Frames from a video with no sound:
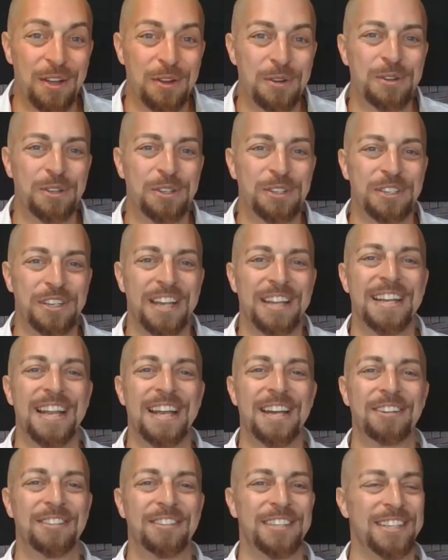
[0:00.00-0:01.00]
and local
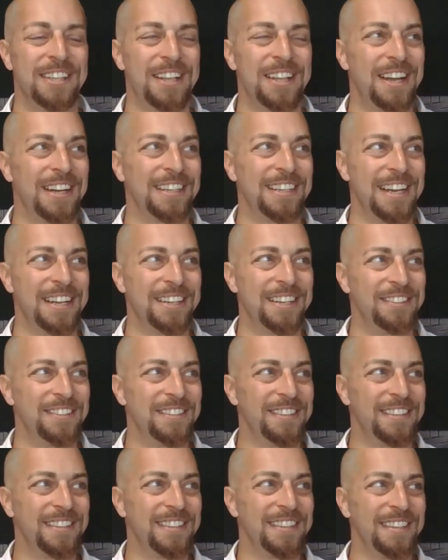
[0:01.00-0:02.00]
shutdowns and
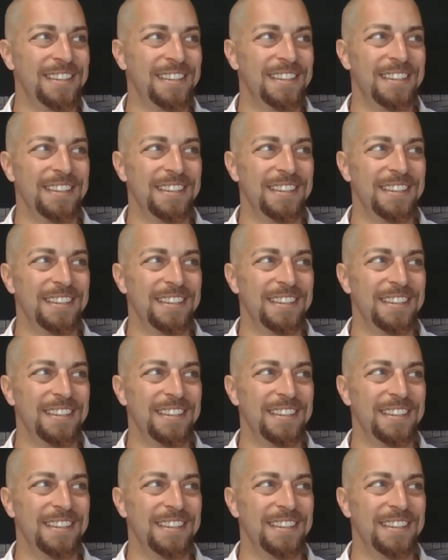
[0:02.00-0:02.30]
lockdowns.